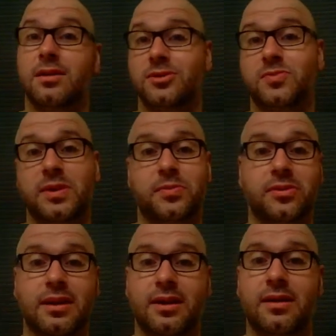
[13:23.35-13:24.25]
There's
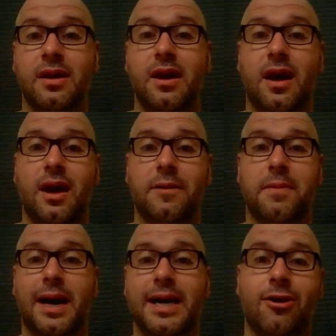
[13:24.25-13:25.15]
people that
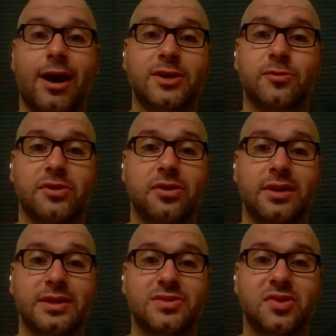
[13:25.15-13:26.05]
I interact with on
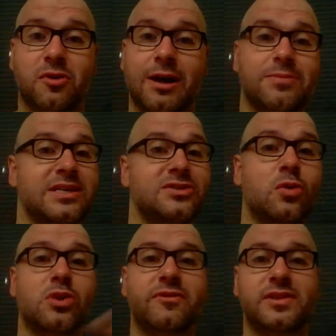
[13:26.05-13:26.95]
Instagram that
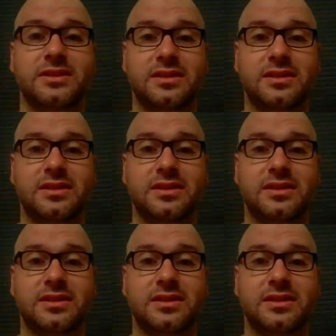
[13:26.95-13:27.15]
don't live in